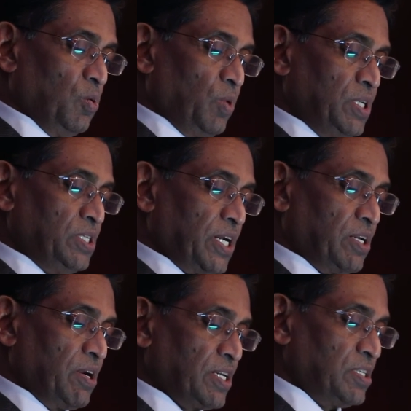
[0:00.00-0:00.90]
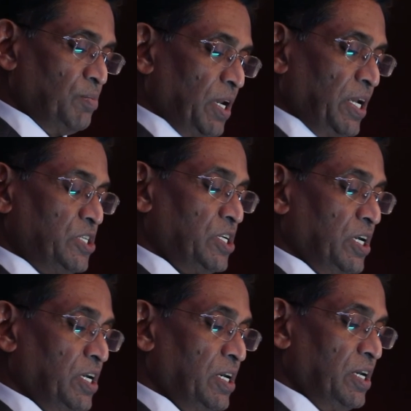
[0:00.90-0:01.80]
who inject drugs in
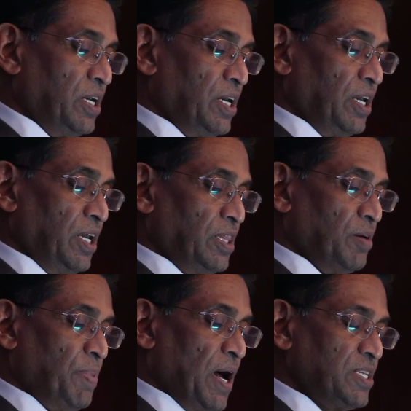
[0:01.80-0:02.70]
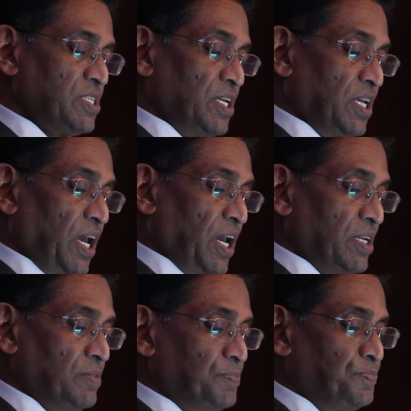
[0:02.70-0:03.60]
Malaysia in the past decade.